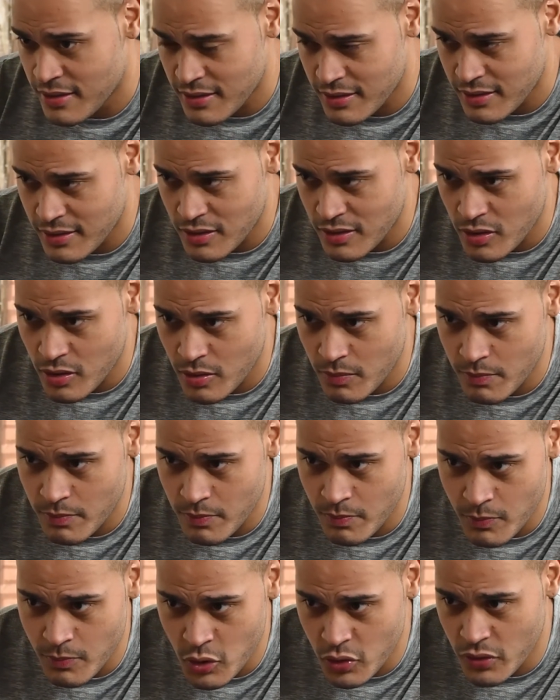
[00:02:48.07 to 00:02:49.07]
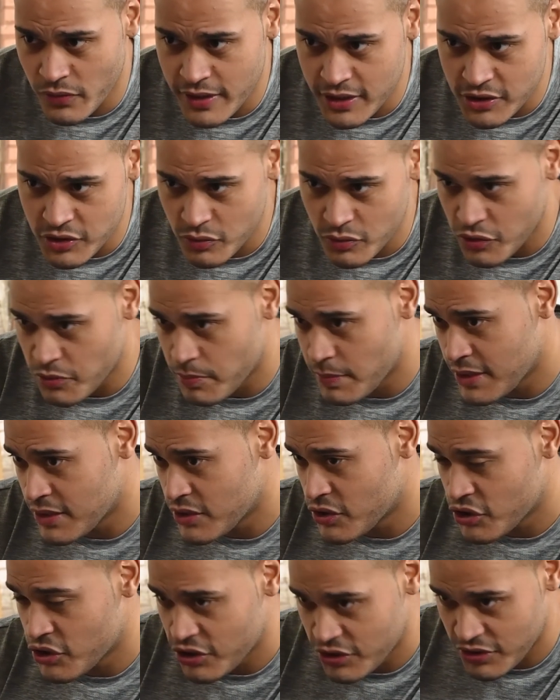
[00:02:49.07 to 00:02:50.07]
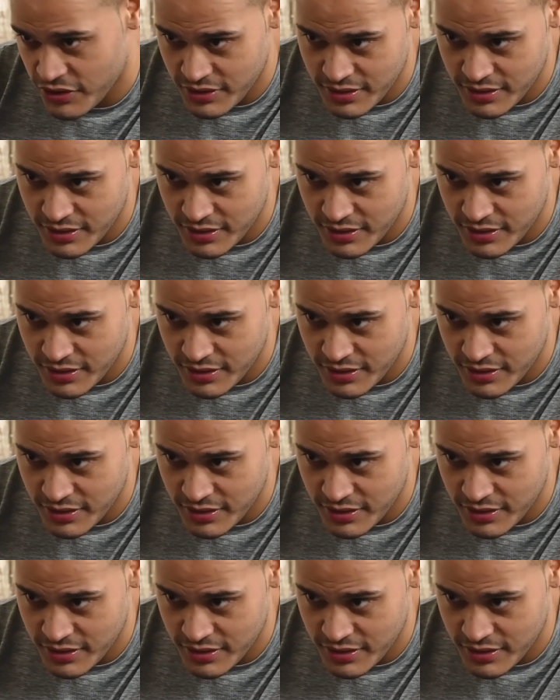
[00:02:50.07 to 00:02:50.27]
to make sure I can do that to the best of my